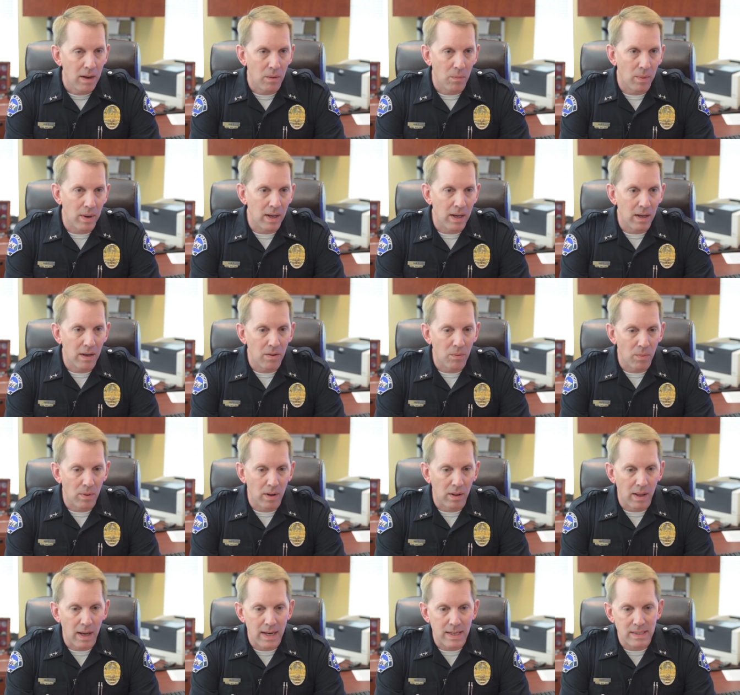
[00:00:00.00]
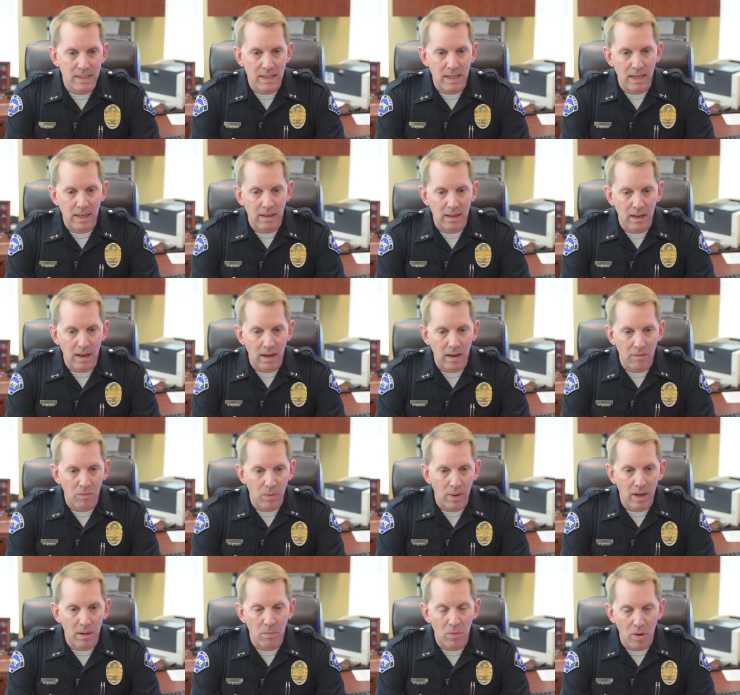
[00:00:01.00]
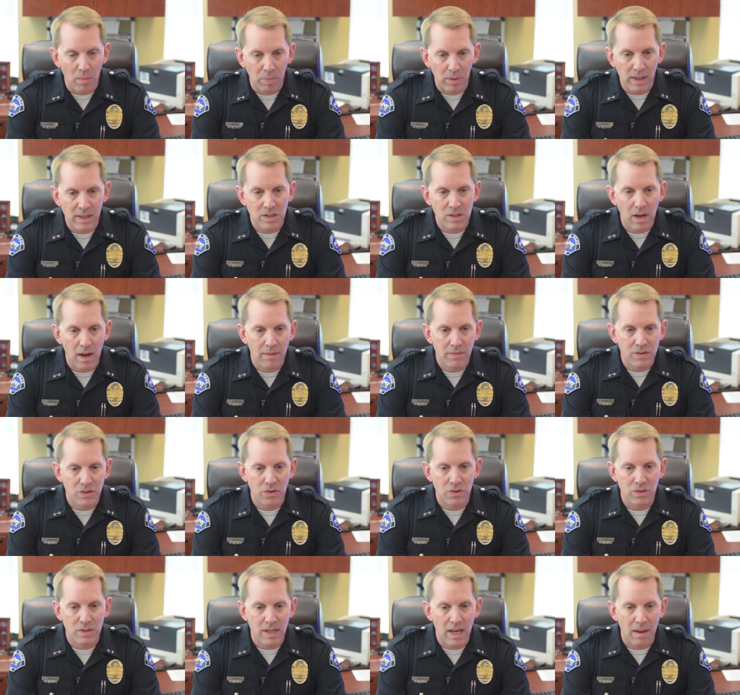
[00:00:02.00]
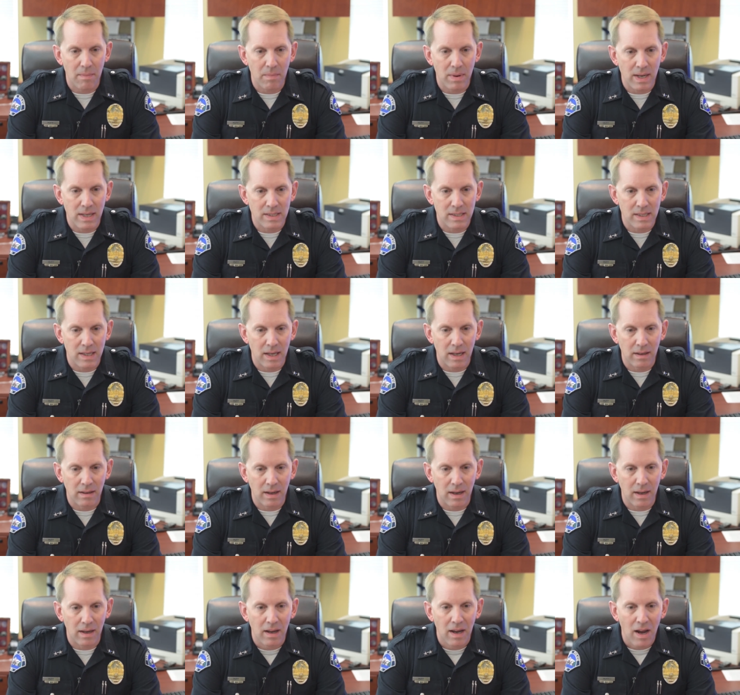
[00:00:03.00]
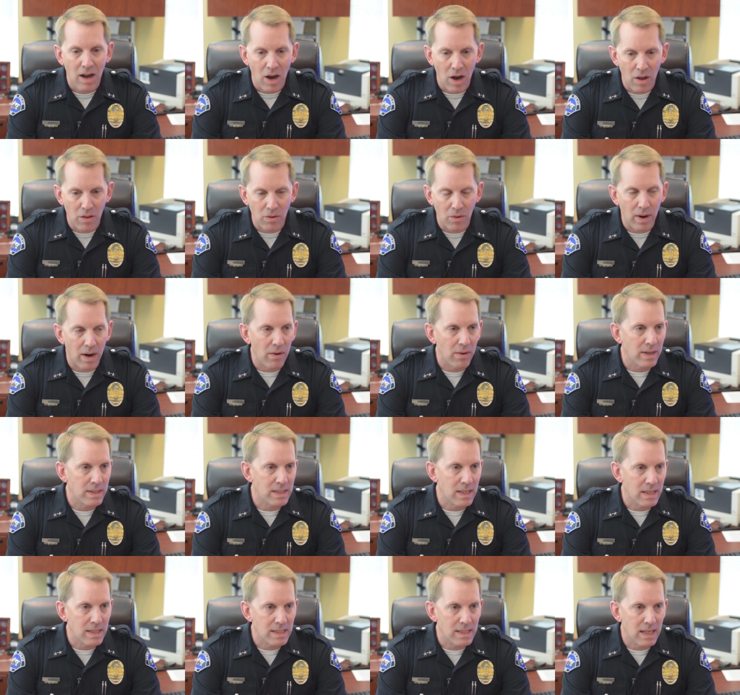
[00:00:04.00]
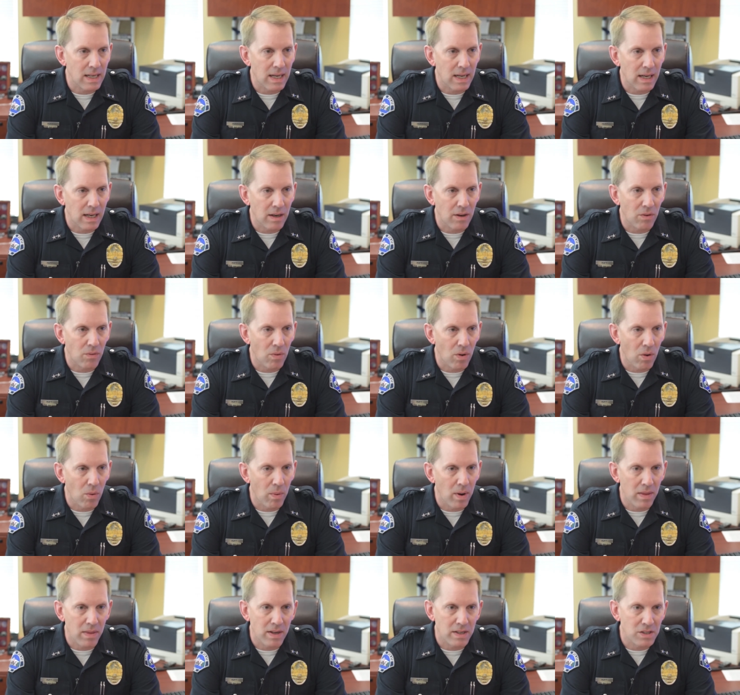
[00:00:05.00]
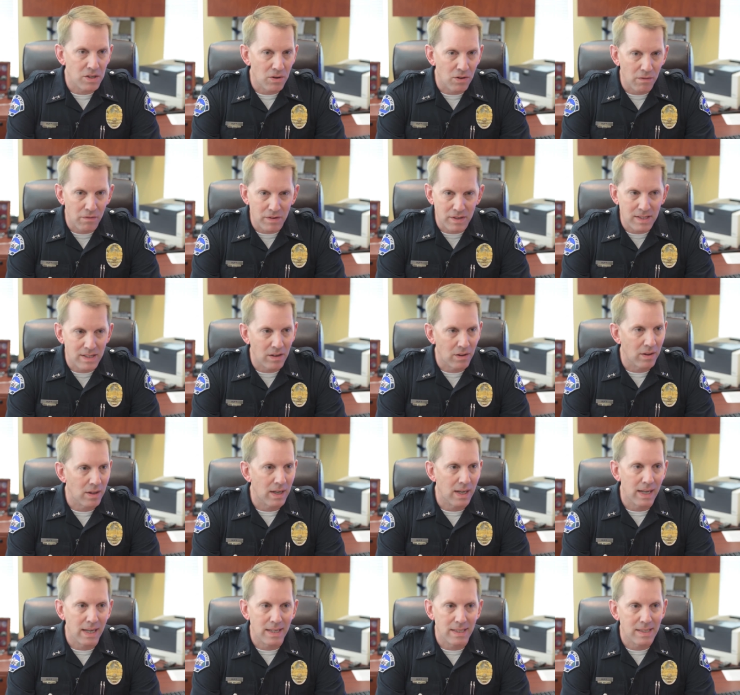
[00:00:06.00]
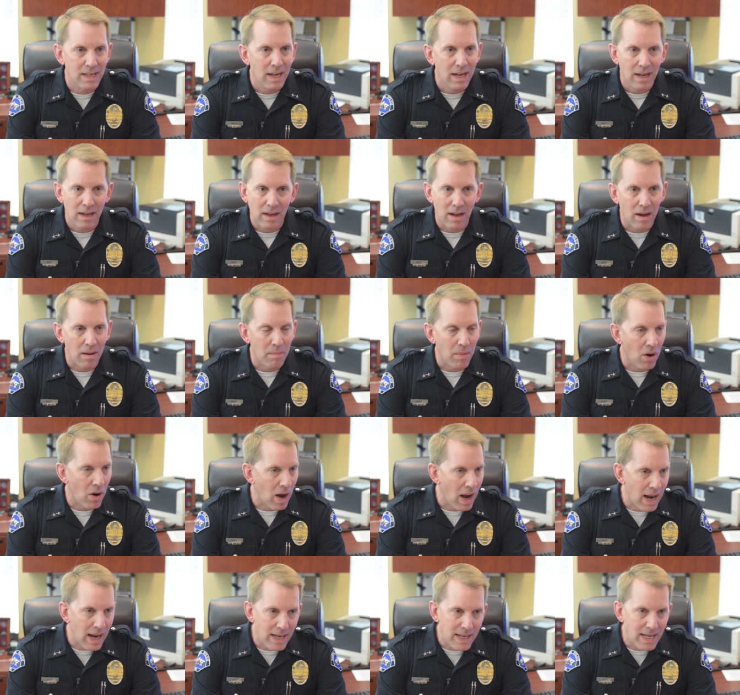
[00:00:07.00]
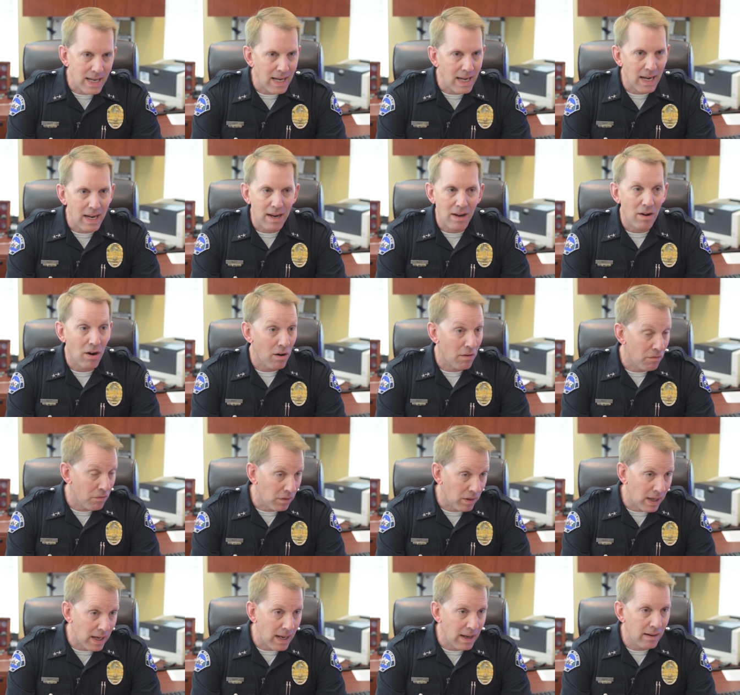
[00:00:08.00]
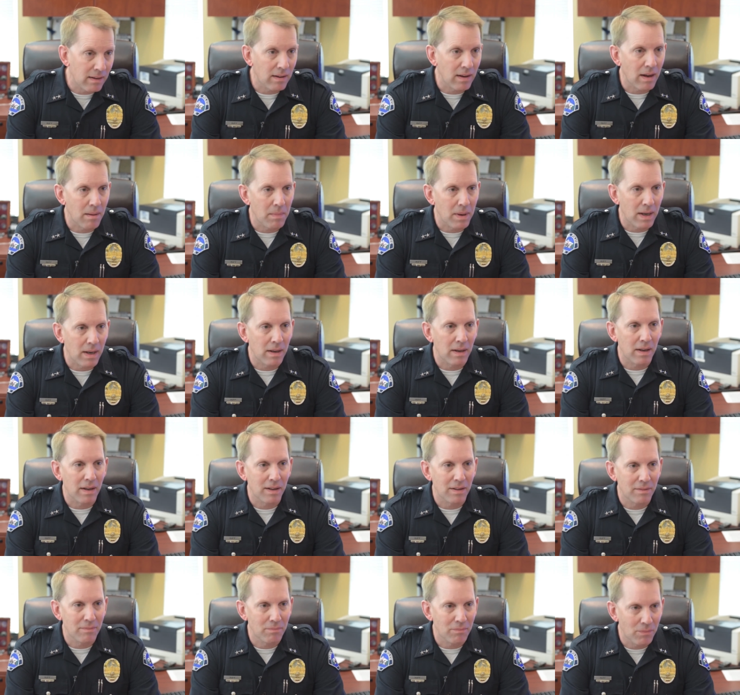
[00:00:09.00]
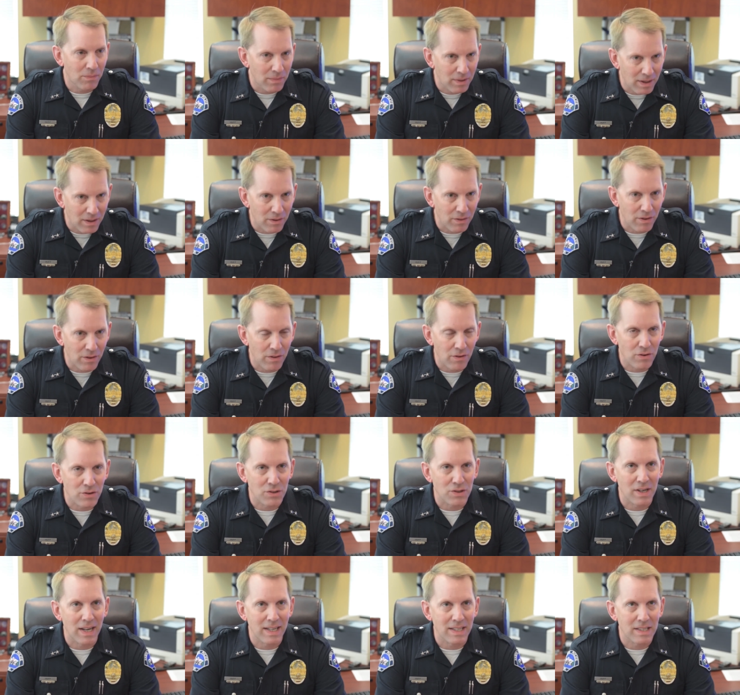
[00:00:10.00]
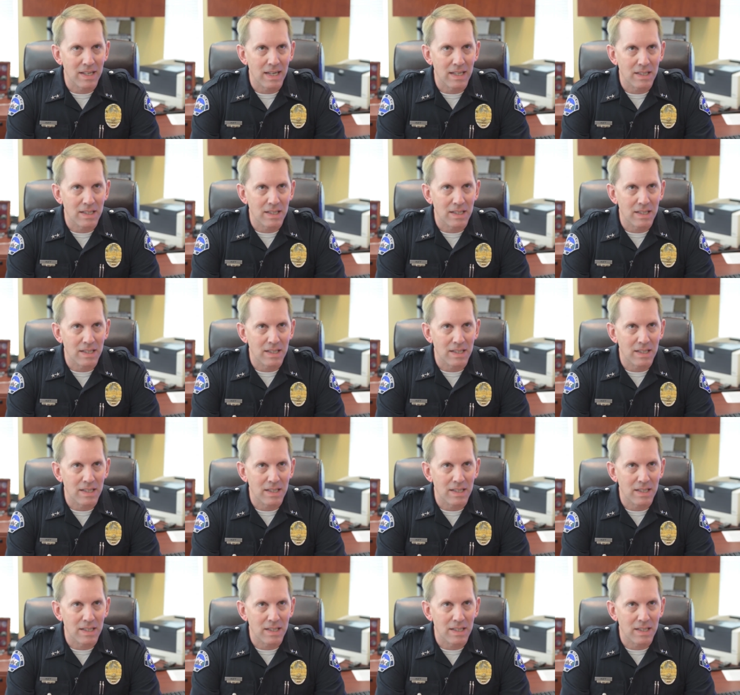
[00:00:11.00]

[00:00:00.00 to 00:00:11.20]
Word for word: We need to realize that uh, if we get more police officers, that means that uh, other areas in the city need to grow with us, you know, facilities, um, our IT, our fleet. I mean, you know, there's, it's,